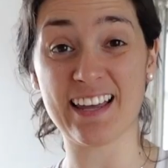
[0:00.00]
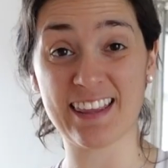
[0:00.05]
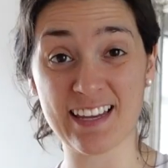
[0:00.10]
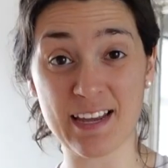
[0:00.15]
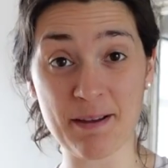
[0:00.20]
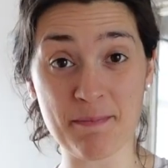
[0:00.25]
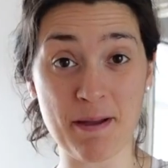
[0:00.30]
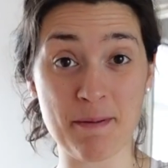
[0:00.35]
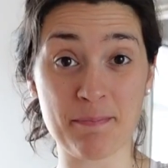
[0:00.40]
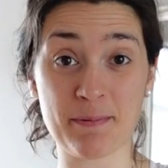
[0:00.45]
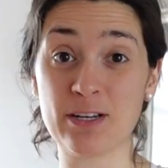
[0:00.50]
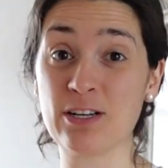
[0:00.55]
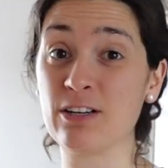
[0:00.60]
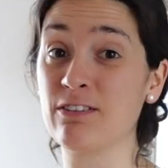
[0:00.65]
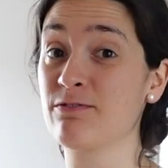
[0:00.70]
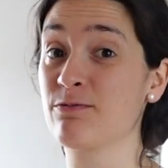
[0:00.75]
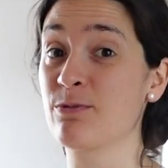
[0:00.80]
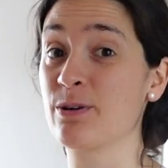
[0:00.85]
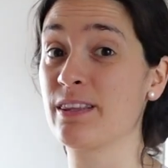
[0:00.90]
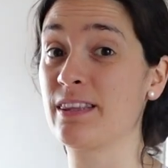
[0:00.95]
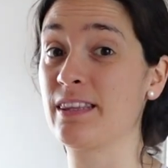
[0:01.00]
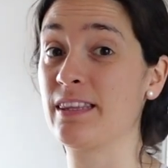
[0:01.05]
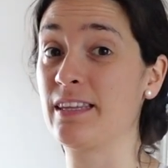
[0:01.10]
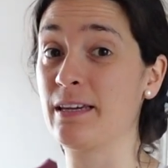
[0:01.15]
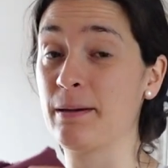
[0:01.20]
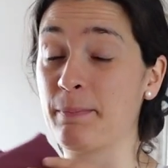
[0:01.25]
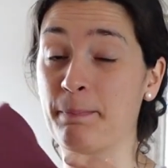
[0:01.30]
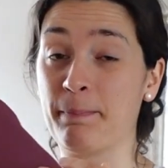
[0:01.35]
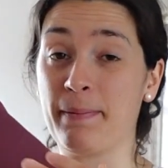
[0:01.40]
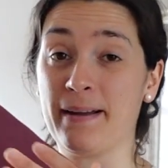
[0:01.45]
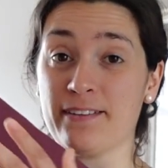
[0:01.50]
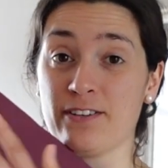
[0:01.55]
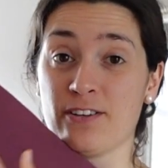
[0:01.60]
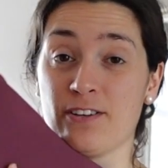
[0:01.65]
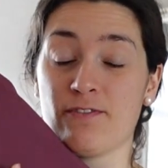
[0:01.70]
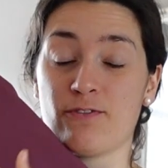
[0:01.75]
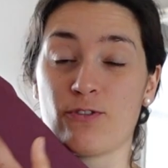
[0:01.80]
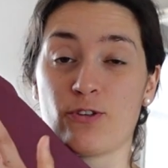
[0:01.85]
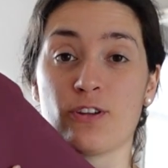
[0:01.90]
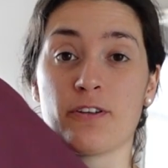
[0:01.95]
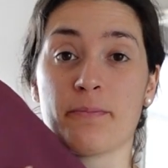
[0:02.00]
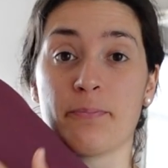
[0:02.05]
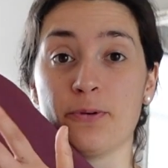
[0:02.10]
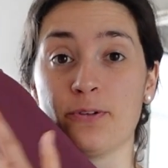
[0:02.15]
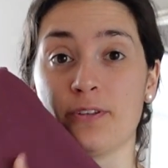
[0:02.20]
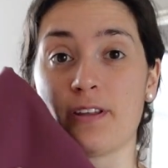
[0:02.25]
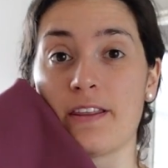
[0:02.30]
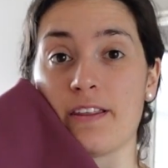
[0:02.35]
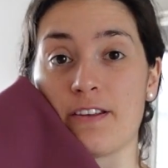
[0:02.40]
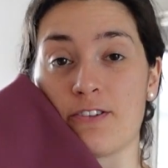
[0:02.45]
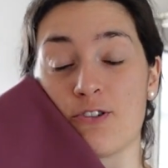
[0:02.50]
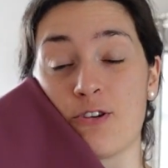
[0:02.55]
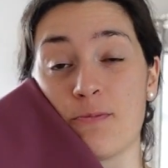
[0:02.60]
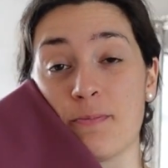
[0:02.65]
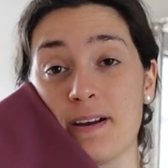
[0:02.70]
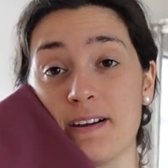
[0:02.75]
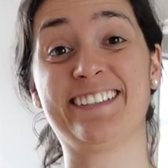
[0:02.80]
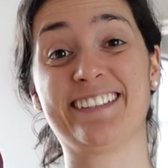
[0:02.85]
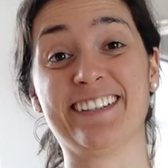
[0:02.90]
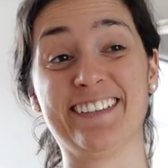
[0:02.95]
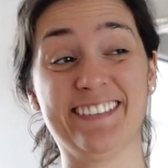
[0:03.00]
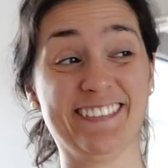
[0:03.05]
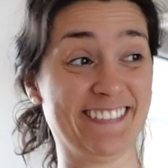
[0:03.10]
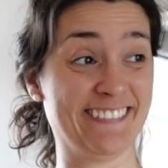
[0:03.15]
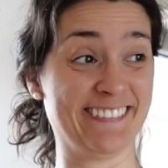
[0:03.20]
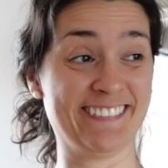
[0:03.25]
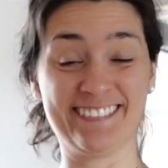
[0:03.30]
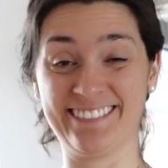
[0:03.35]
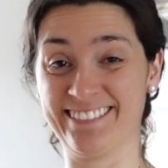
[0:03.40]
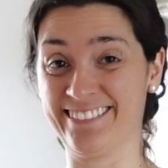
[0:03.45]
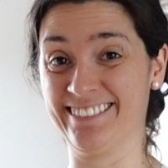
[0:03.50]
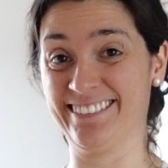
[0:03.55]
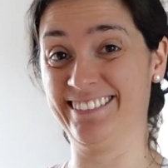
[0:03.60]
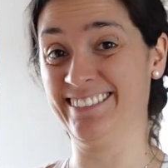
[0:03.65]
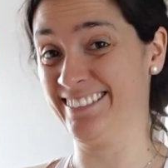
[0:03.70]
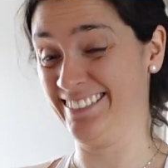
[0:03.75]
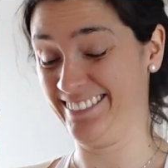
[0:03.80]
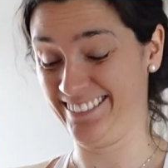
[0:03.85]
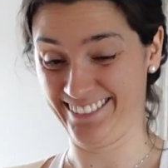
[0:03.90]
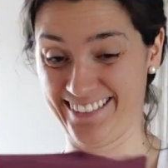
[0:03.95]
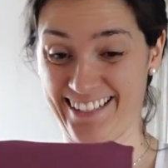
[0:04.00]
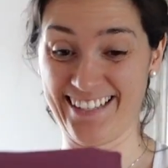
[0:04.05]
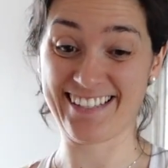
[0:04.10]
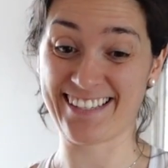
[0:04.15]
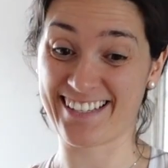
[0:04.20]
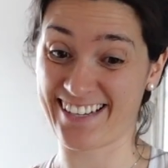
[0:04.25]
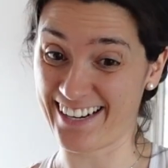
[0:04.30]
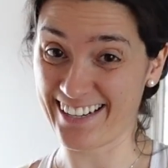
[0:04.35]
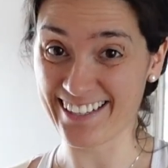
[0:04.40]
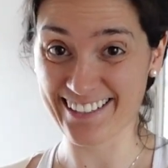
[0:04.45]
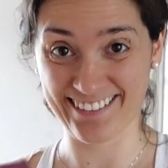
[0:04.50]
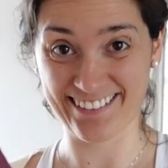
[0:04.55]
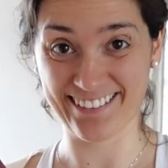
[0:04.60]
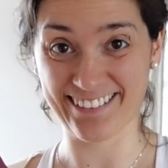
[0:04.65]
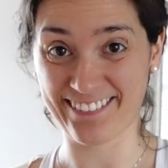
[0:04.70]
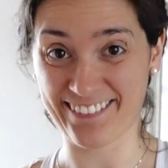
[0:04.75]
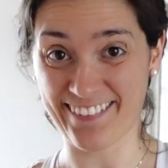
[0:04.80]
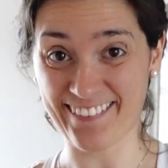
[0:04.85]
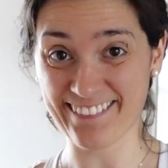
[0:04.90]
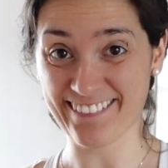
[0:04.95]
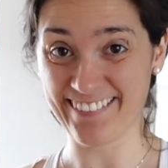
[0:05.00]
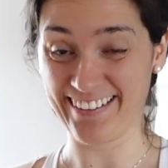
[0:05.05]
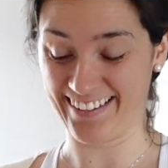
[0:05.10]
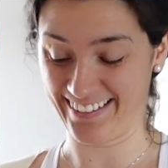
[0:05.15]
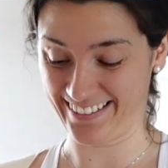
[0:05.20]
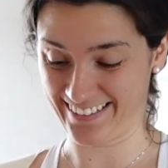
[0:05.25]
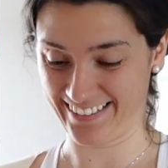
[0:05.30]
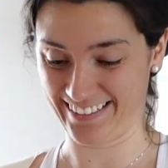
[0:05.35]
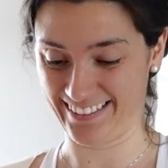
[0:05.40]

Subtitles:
think I'm happy enough with the pattern for the Punta di Roma. So let's cut into the fabric.